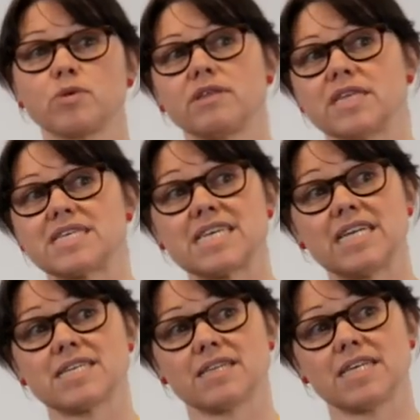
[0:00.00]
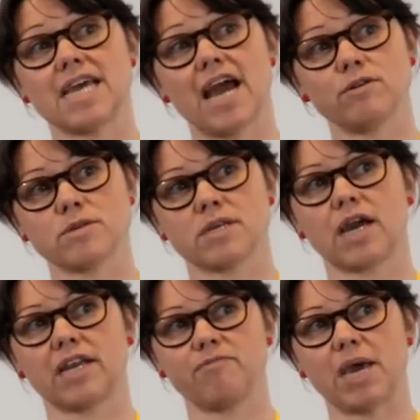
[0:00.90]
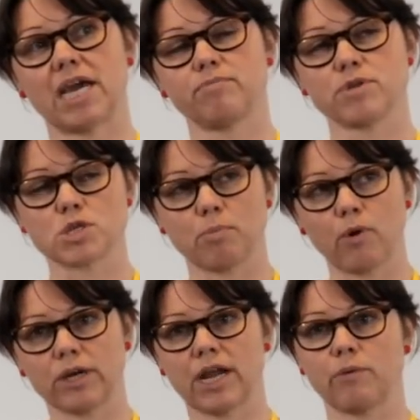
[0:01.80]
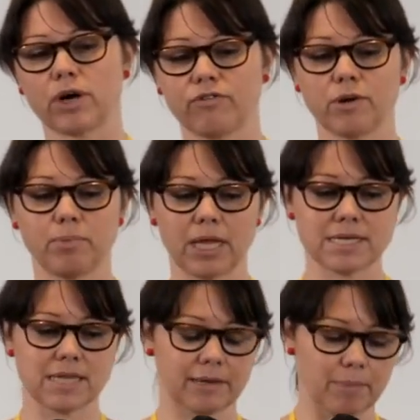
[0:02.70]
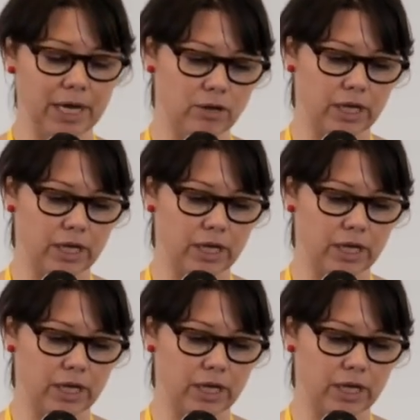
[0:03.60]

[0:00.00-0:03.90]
within the cities and the towns that kind of make up the support network for a place like Mayo